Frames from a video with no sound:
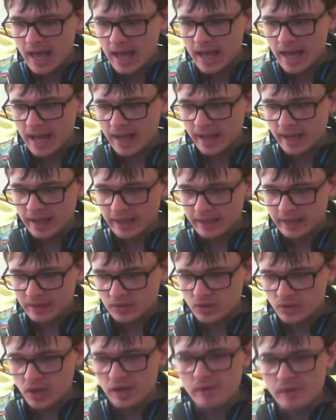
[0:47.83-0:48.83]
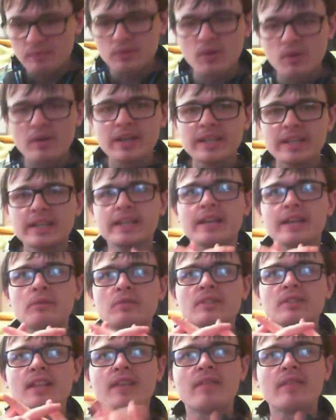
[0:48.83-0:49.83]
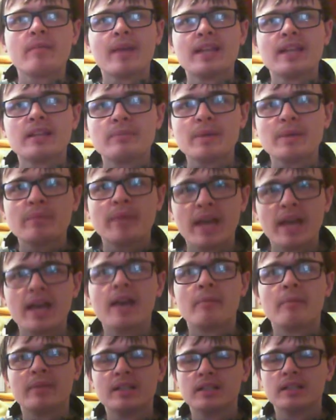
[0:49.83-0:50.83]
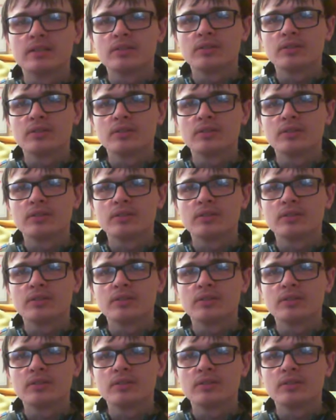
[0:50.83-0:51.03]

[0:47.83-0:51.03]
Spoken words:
it was never meant to be permanent.